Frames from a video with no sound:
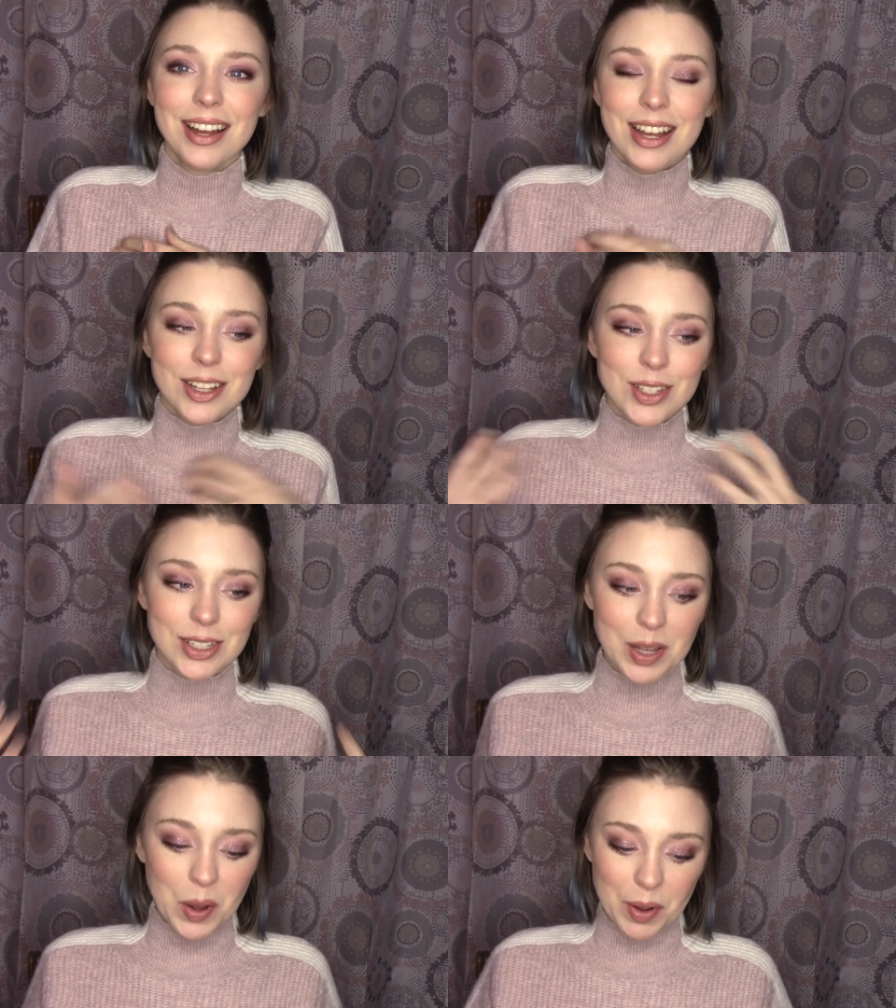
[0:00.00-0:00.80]

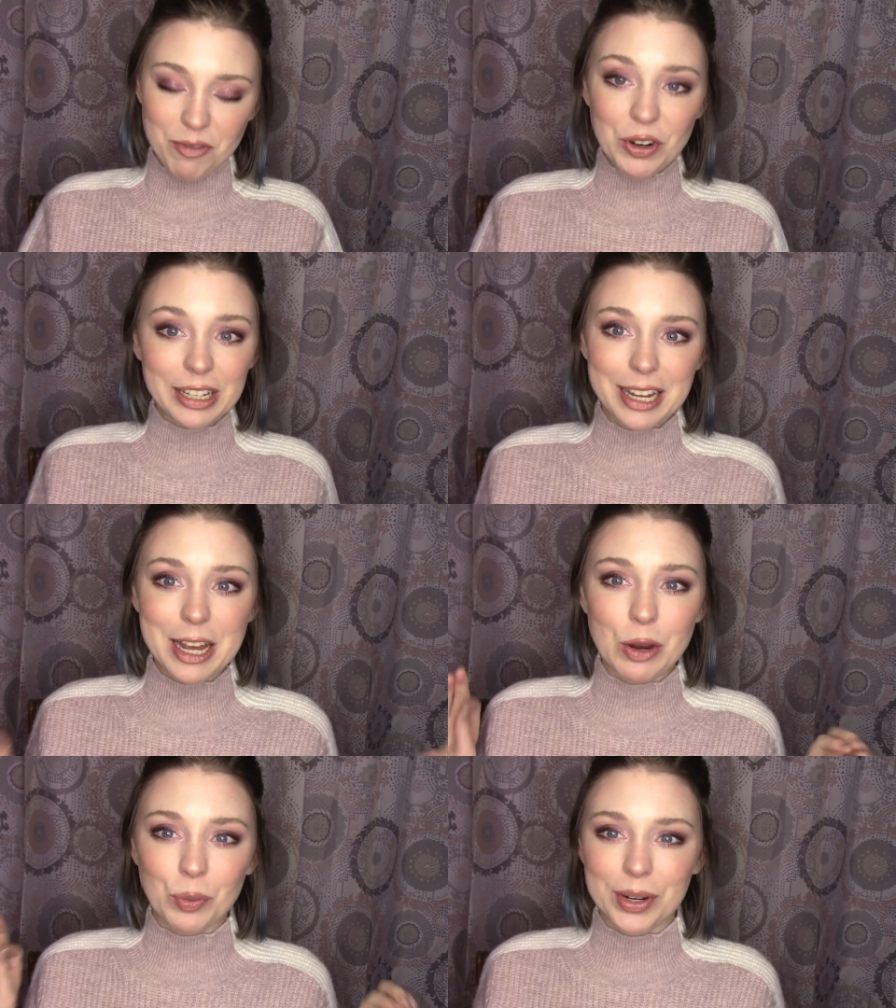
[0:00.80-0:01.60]
So I've
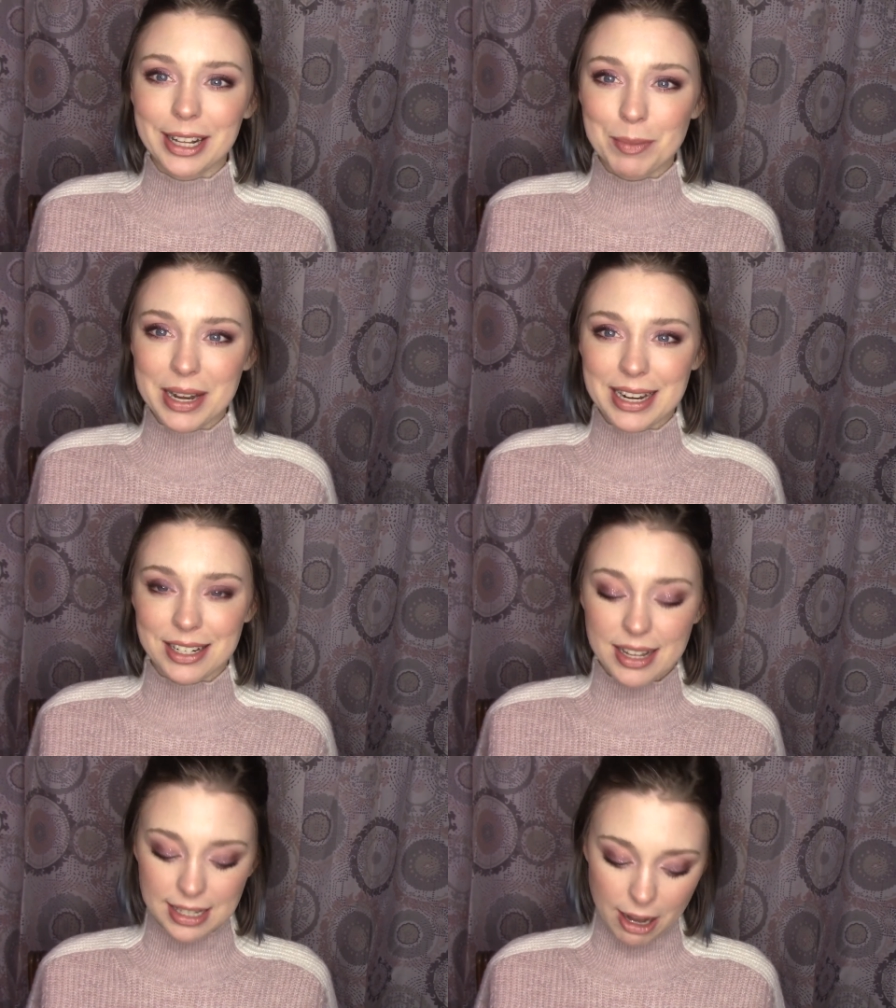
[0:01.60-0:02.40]
really, really been into
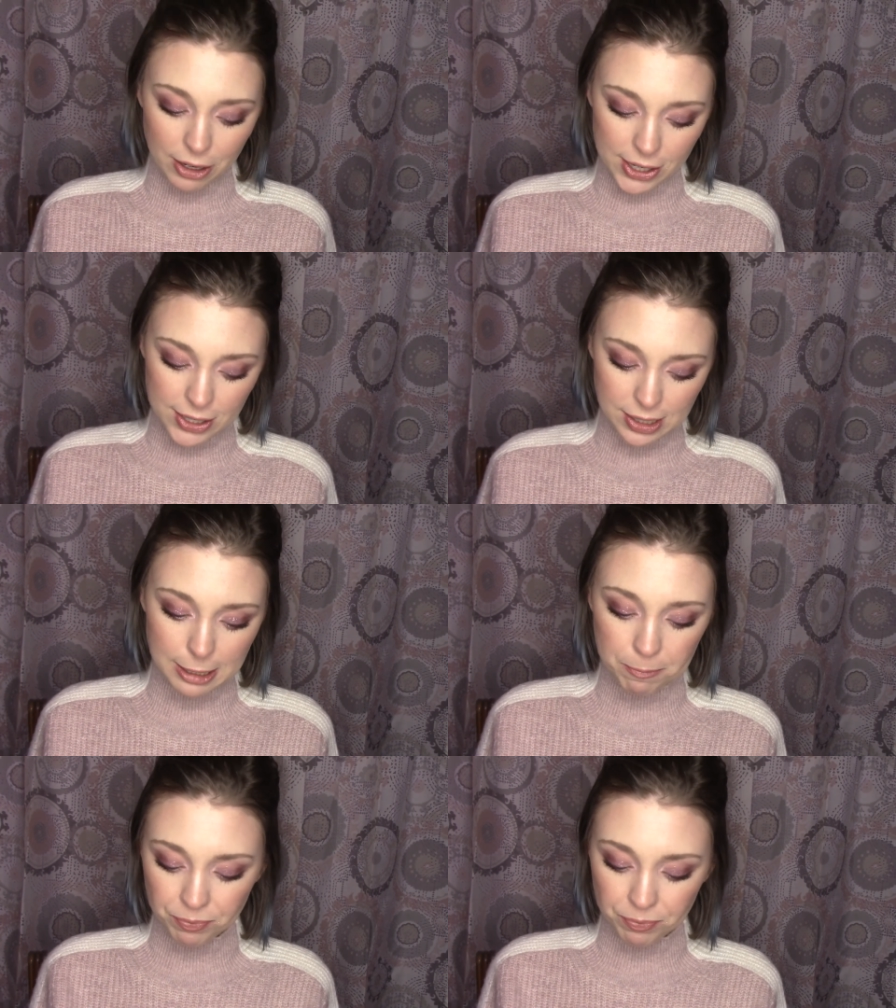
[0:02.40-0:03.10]
these colors.